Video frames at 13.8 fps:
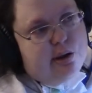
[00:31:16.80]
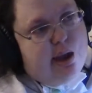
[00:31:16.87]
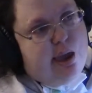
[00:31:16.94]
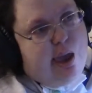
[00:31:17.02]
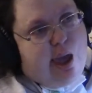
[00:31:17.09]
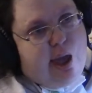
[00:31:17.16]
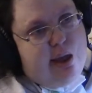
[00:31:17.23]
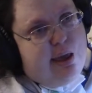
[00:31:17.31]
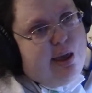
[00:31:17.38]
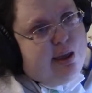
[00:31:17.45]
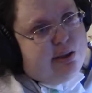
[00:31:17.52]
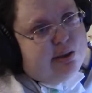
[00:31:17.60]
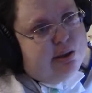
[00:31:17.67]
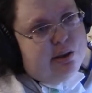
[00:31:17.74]
Get
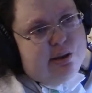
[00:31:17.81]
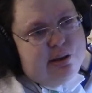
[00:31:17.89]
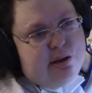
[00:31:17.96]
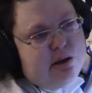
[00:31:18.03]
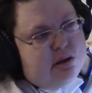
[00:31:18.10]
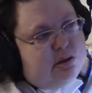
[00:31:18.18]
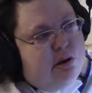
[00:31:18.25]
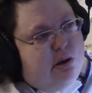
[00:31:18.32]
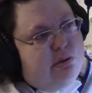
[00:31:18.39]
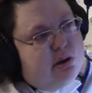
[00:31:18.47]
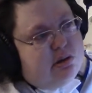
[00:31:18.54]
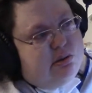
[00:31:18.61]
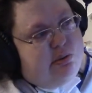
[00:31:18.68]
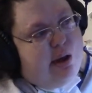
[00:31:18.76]
it. There's no
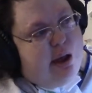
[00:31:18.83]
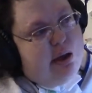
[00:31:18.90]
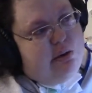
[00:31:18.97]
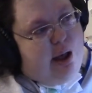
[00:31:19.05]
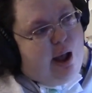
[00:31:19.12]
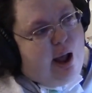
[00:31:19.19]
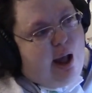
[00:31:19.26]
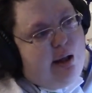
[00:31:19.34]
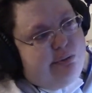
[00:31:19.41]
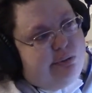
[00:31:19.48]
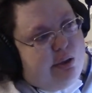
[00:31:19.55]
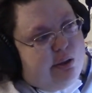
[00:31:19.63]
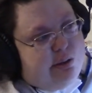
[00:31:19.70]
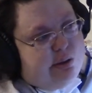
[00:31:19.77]
reason why you
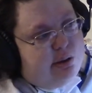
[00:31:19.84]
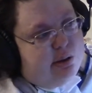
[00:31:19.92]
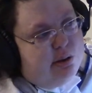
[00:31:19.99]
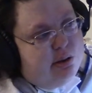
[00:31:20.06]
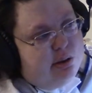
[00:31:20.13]
haven't.